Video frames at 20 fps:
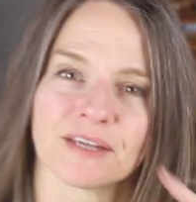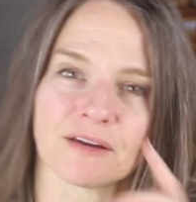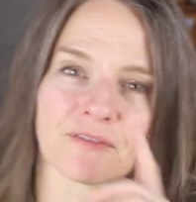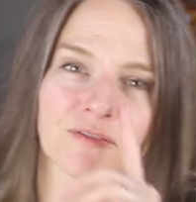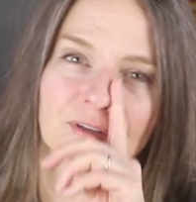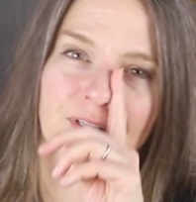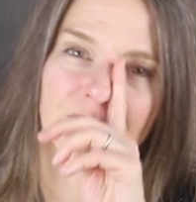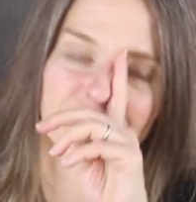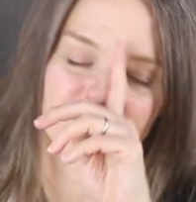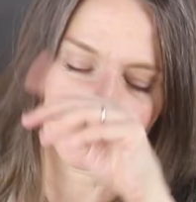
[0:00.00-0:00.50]

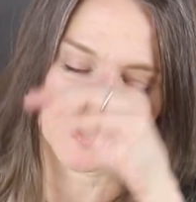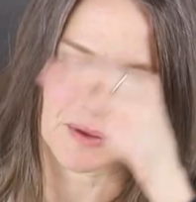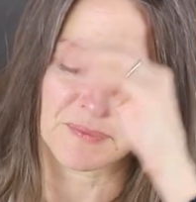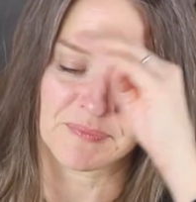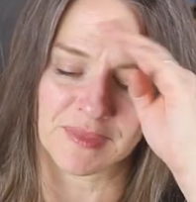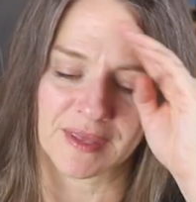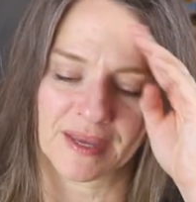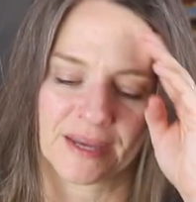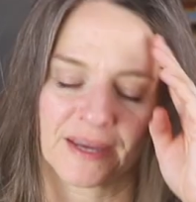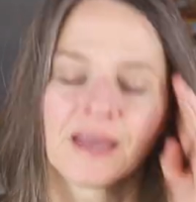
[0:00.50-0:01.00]
several of
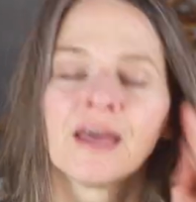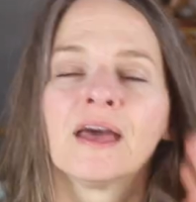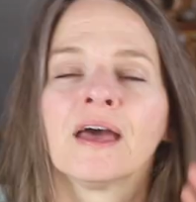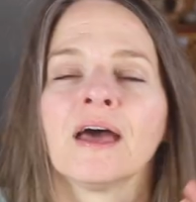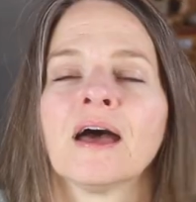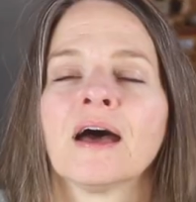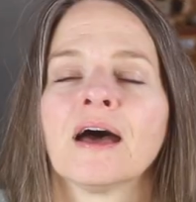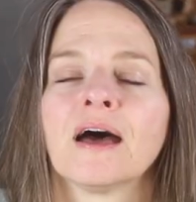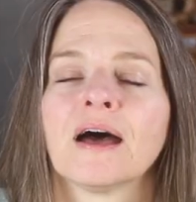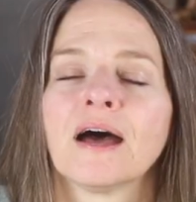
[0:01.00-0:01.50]
something,
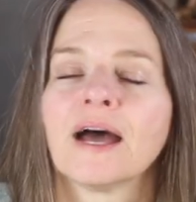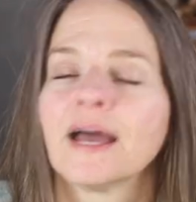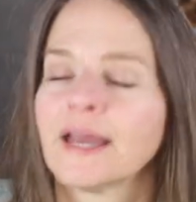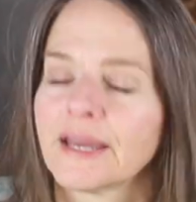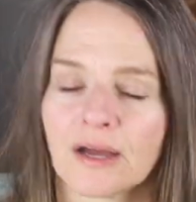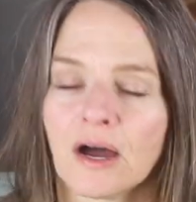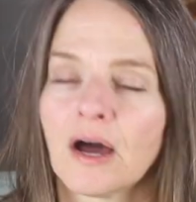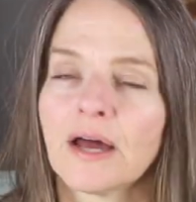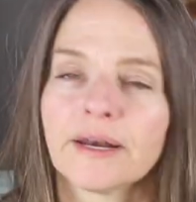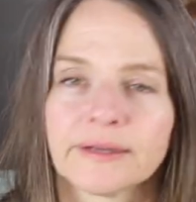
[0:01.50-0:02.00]

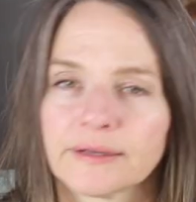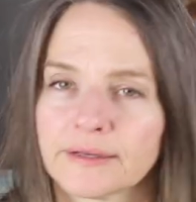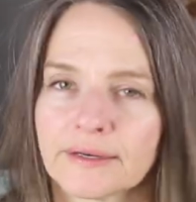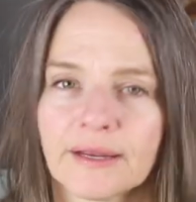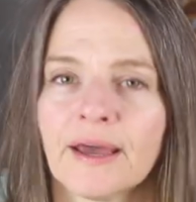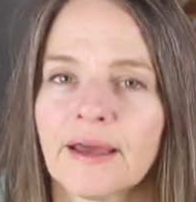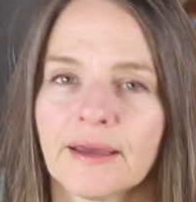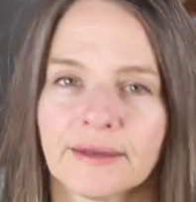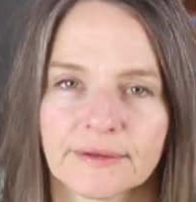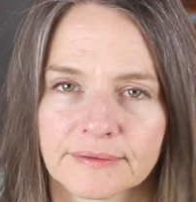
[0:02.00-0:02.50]
I got it
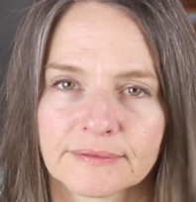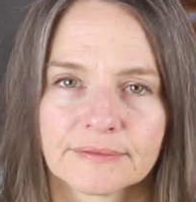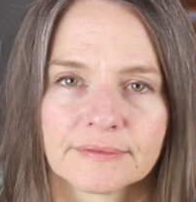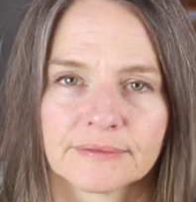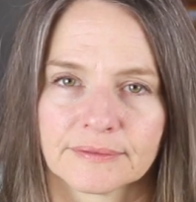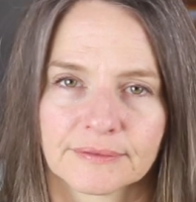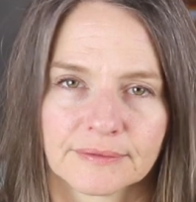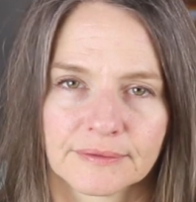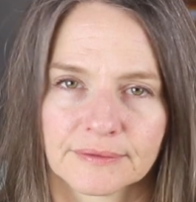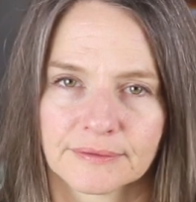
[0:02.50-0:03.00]
at
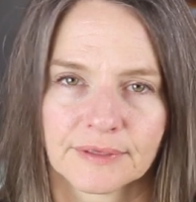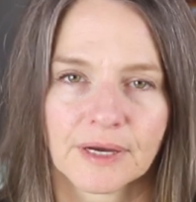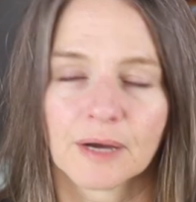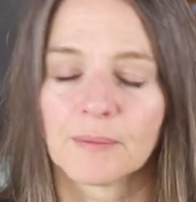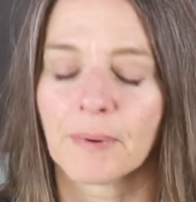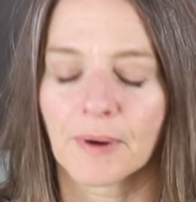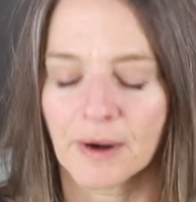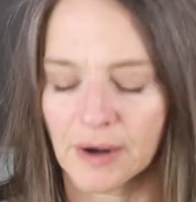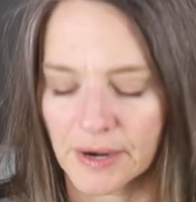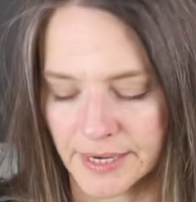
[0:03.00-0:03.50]

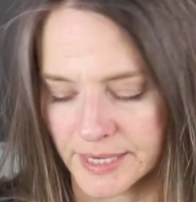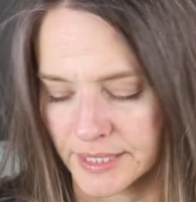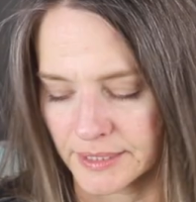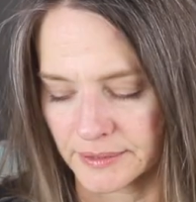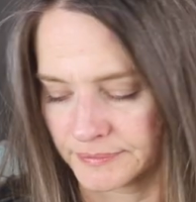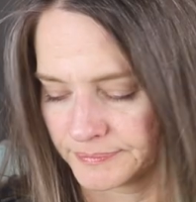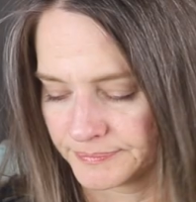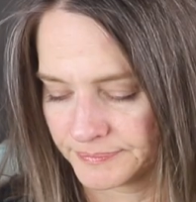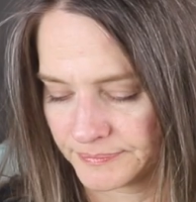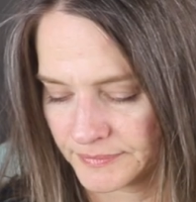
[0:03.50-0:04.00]
a
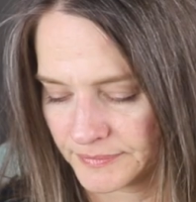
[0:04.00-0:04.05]
bargain.